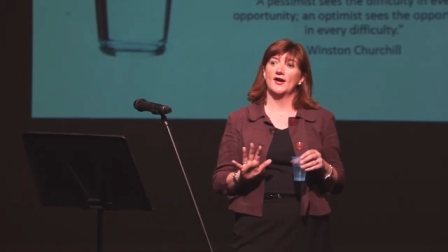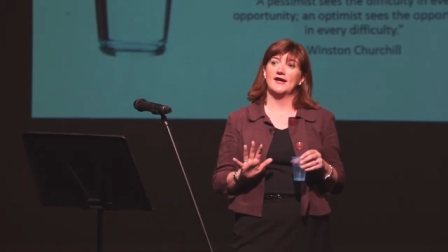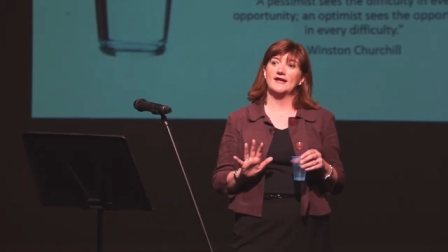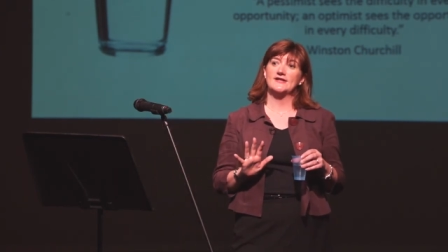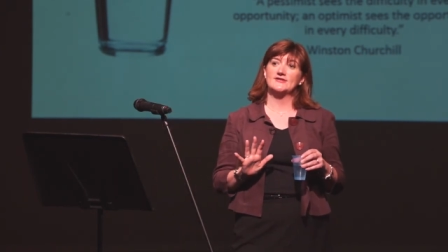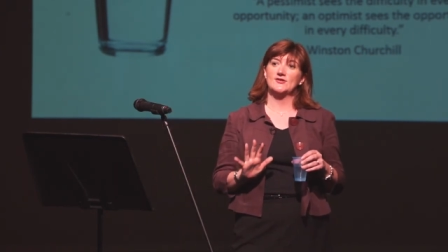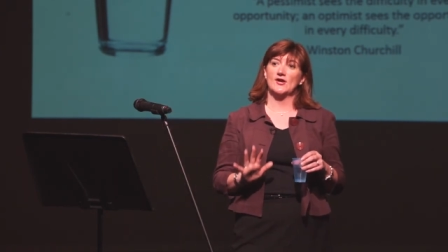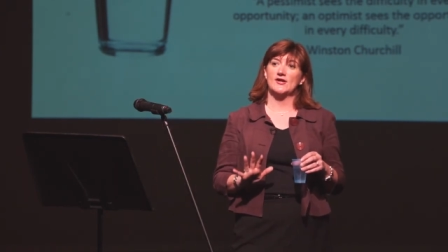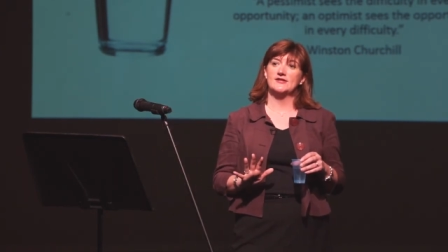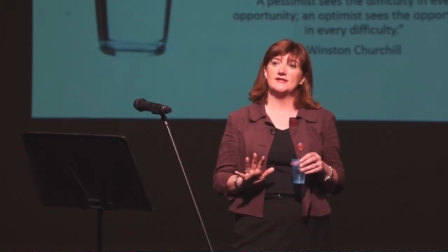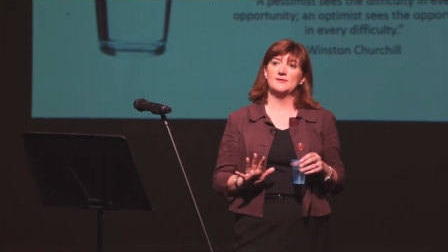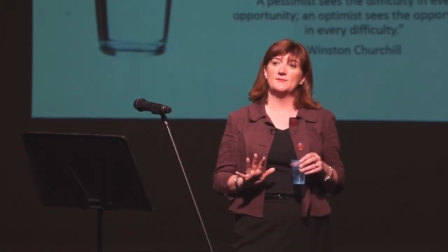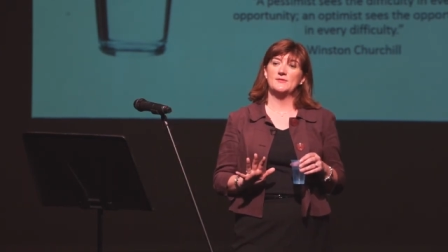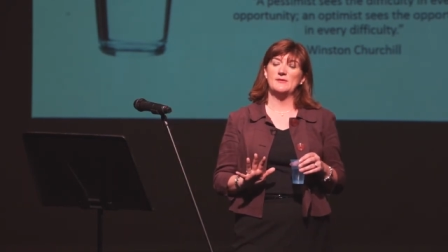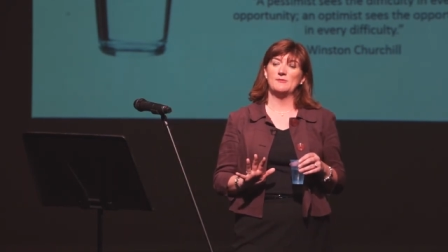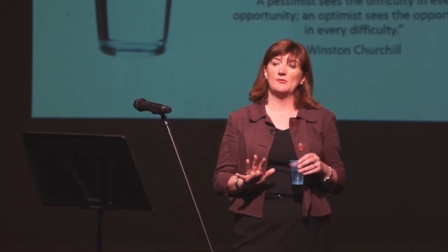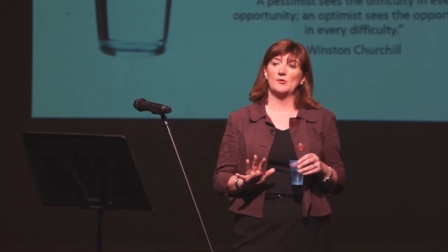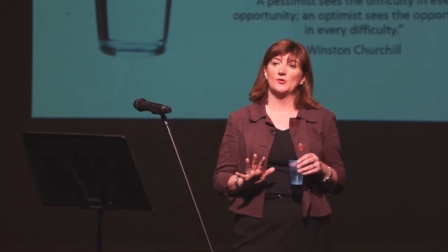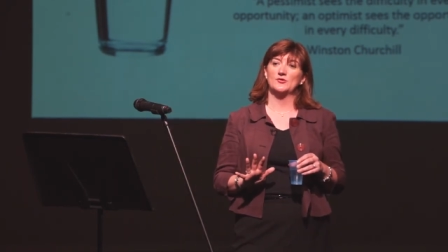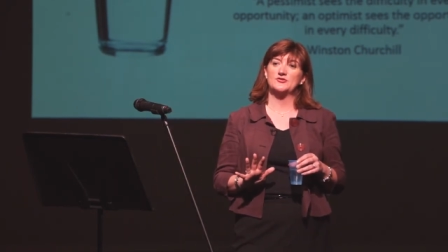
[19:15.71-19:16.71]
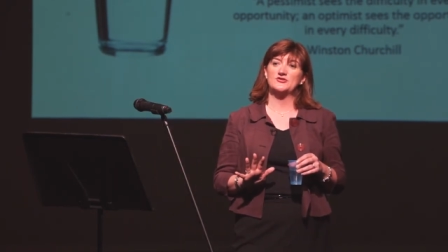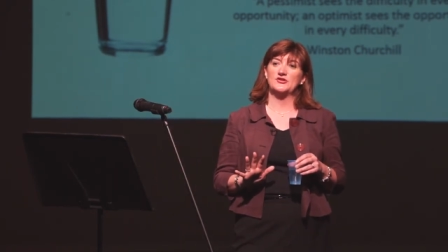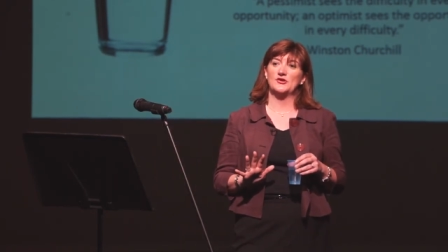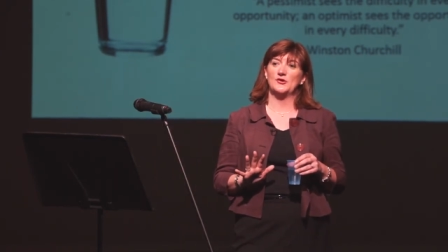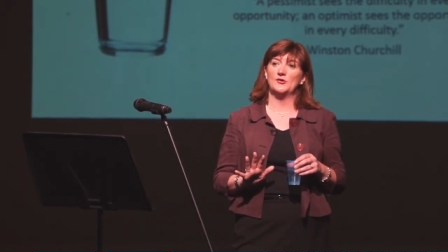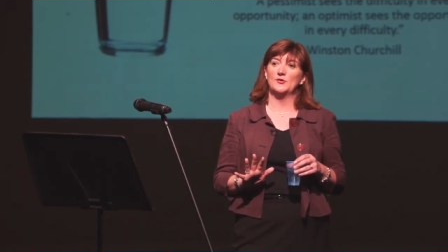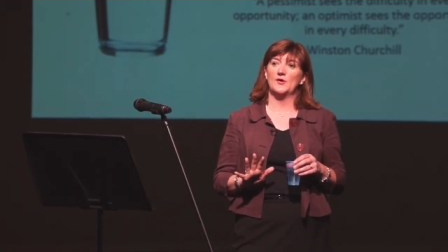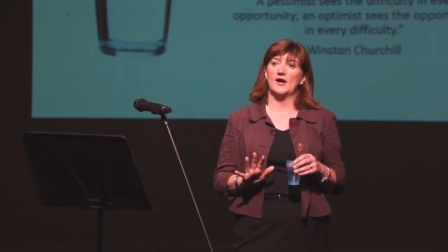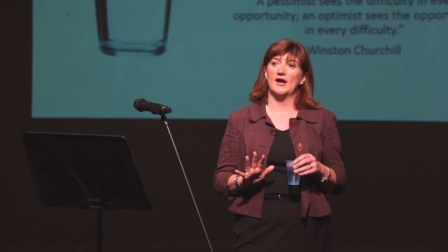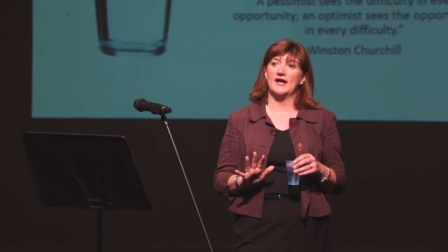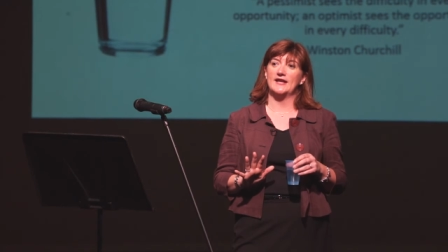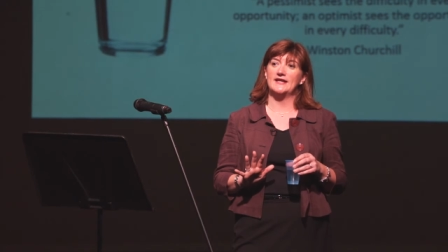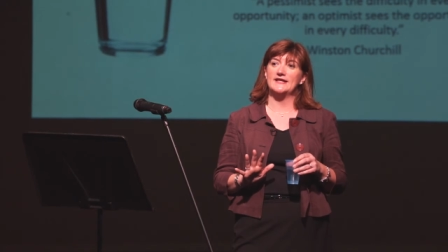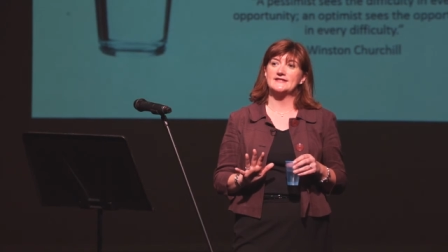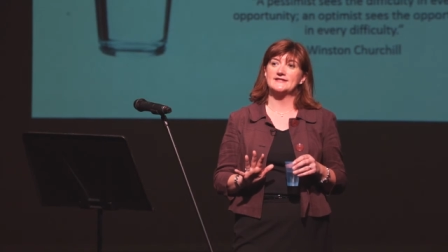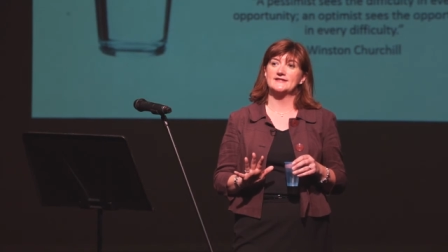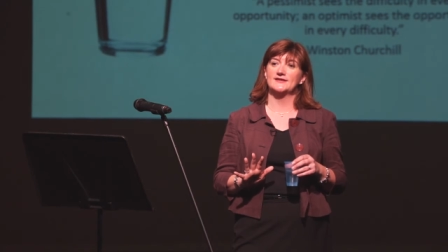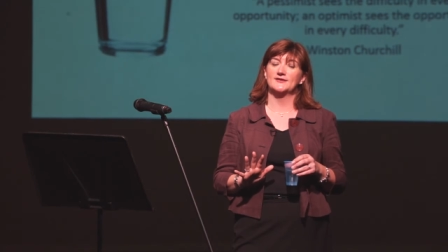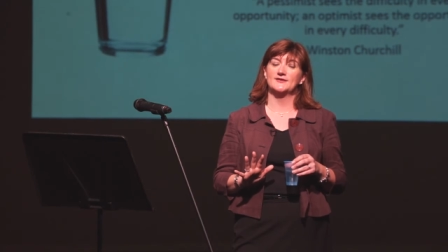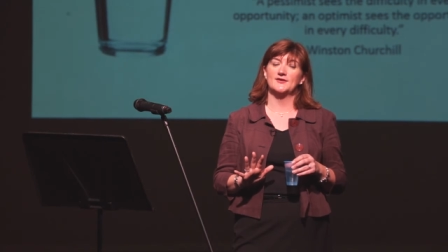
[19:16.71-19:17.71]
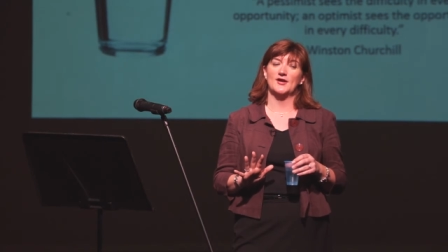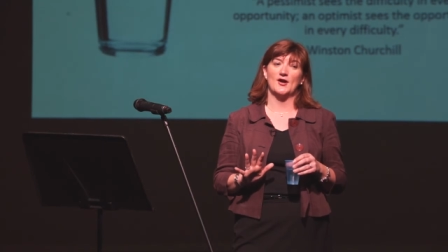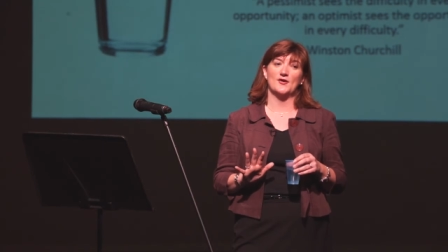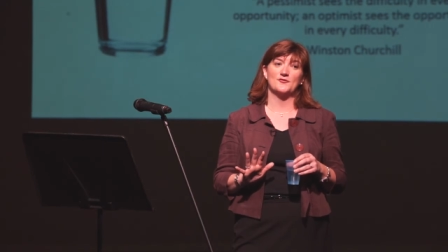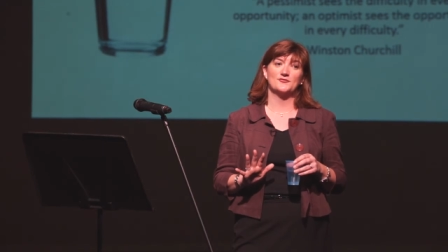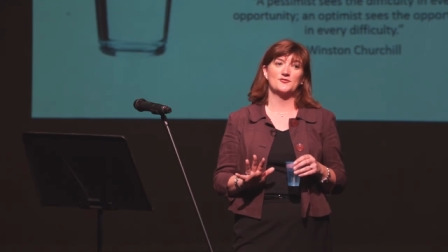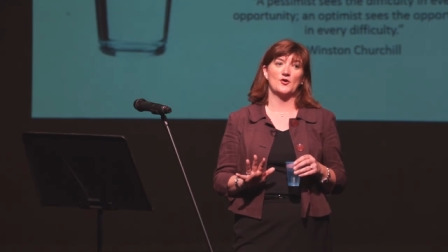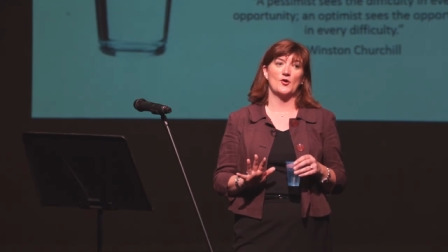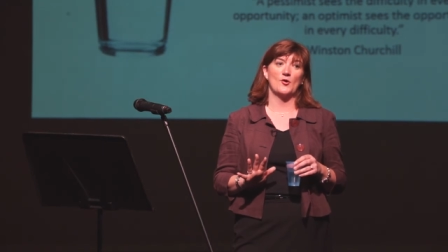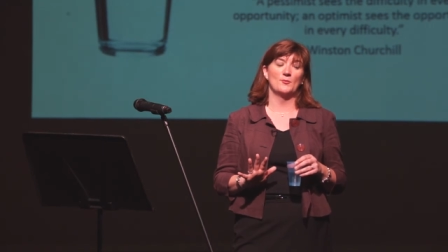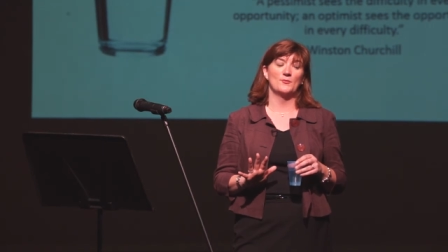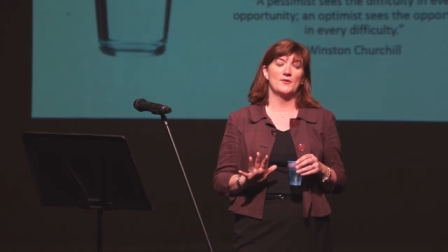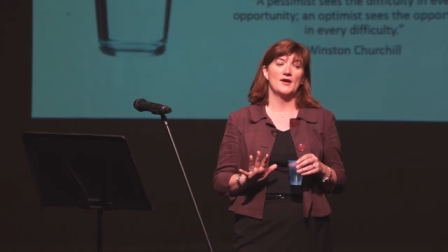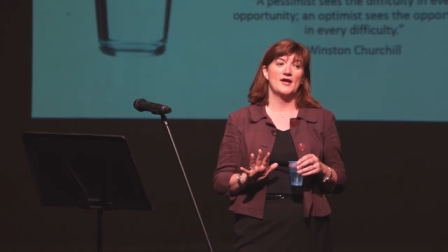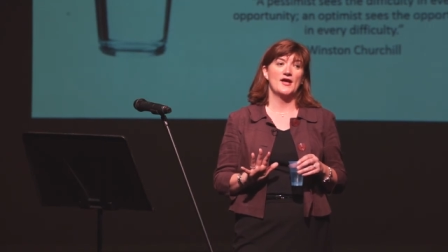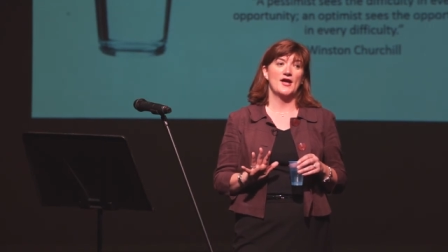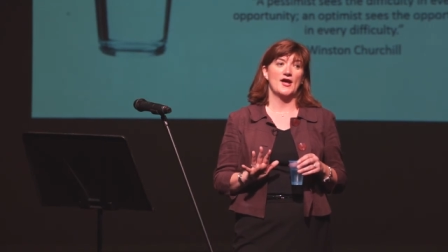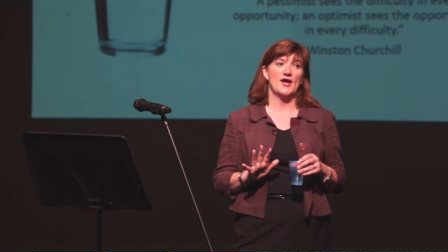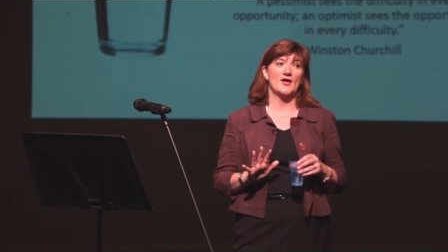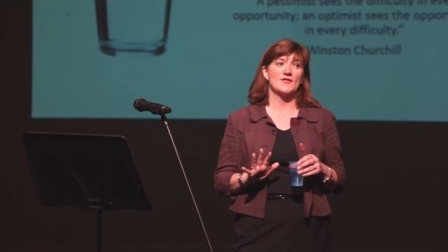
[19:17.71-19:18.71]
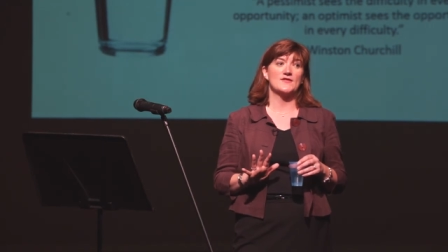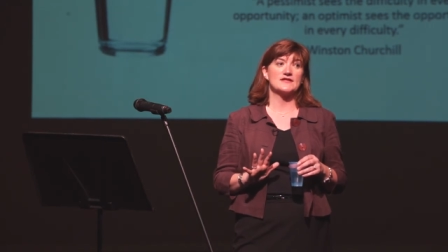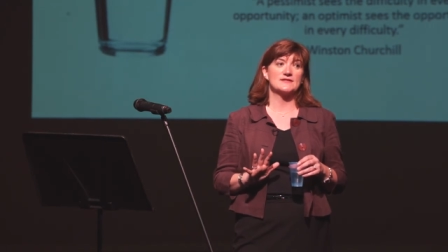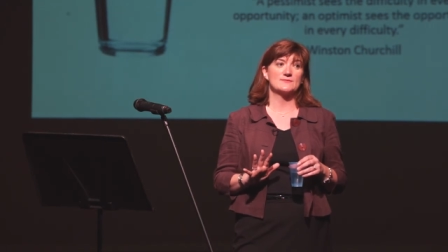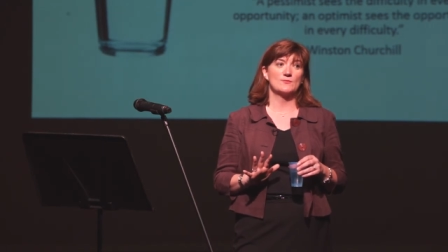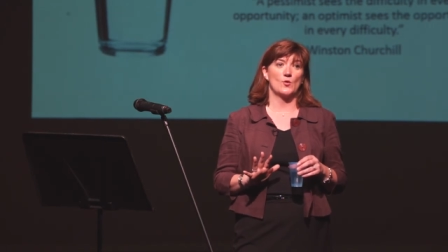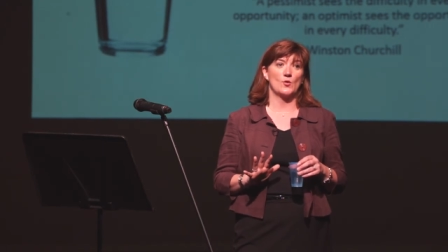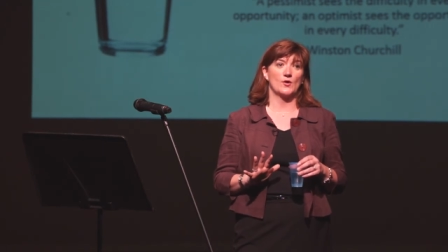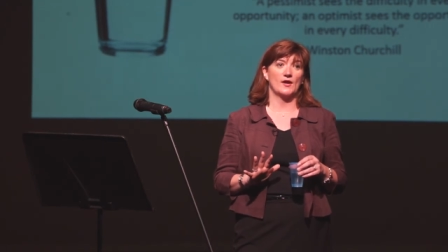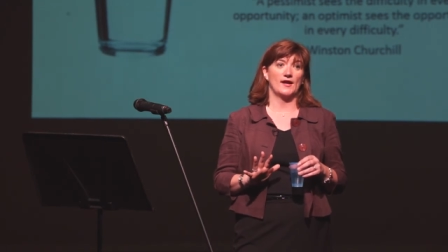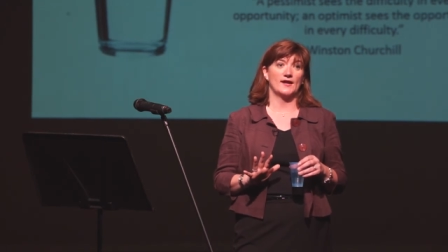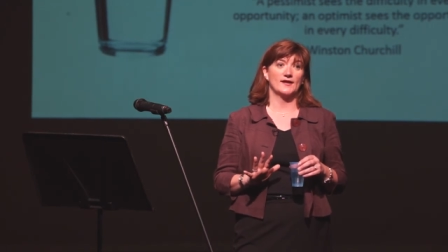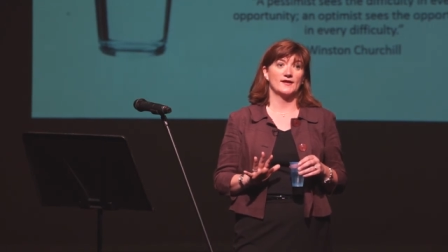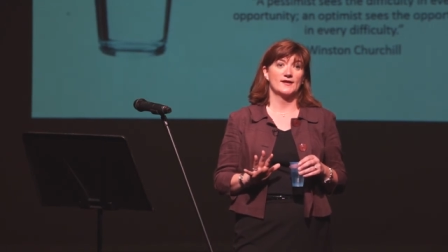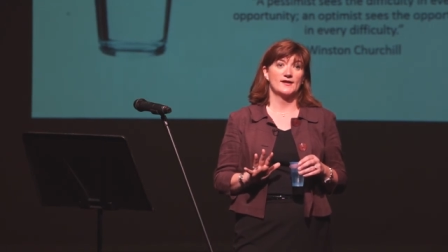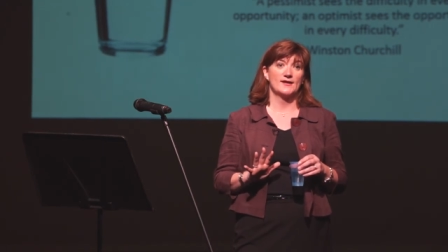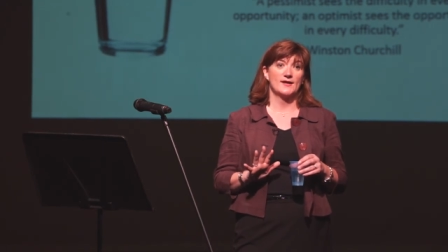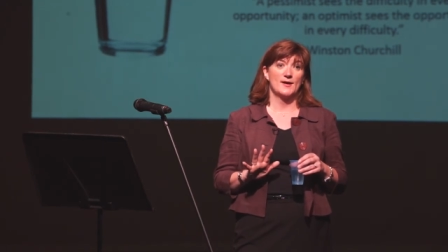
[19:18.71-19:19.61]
exciting people to listen from this morning,